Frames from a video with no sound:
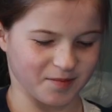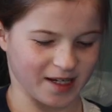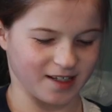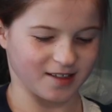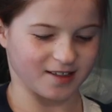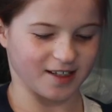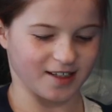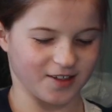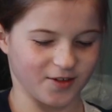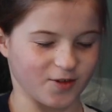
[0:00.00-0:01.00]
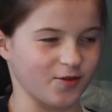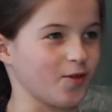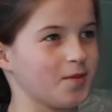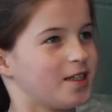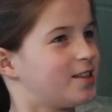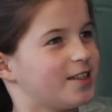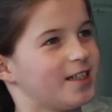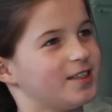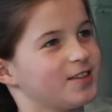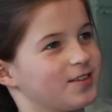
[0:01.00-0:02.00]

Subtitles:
bank and uniform exchange?